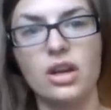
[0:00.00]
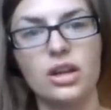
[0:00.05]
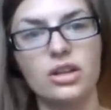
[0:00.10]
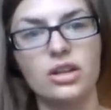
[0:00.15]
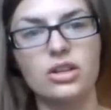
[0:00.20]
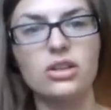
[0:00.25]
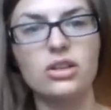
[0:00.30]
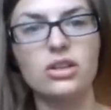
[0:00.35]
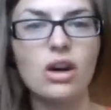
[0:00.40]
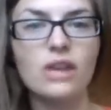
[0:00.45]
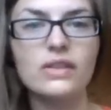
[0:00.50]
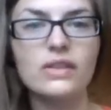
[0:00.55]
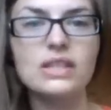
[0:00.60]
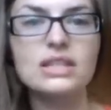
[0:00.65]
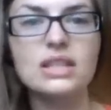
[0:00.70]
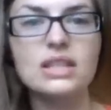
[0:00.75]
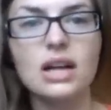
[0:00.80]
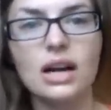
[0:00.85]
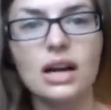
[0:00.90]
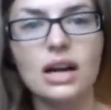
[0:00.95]
you know this
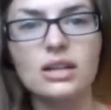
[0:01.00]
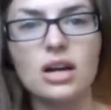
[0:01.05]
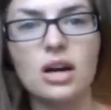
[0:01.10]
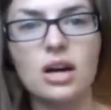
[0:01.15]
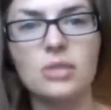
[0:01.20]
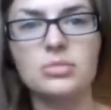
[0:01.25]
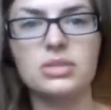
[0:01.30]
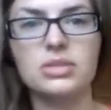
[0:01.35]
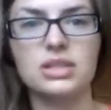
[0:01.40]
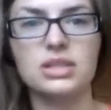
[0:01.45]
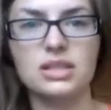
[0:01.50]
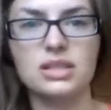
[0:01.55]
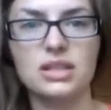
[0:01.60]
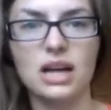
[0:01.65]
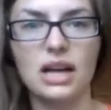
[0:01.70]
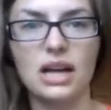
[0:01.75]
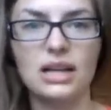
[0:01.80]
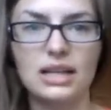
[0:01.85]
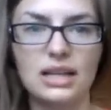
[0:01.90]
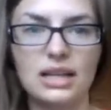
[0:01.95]
guy comes, this
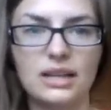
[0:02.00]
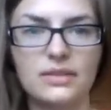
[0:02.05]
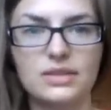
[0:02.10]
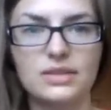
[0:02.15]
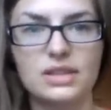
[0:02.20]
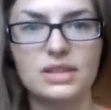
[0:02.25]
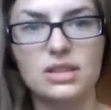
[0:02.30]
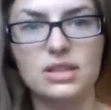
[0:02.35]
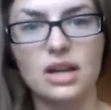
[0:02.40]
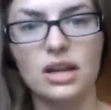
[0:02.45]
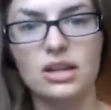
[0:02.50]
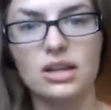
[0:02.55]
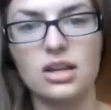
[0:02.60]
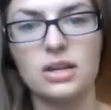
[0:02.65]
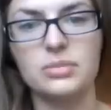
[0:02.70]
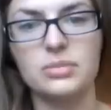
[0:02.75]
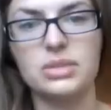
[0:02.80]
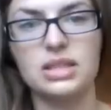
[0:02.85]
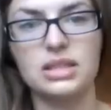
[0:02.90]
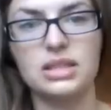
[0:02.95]
guy leaves, this guy
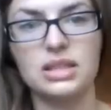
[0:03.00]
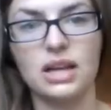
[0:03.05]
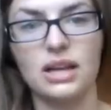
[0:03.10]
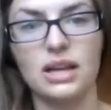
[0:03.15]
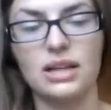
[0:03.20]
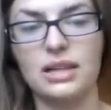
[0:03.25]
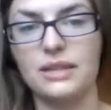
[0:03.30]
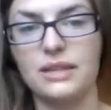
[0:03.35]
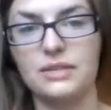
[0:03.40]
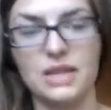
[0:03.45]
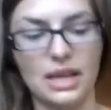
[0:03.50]
comes, this guy leaves.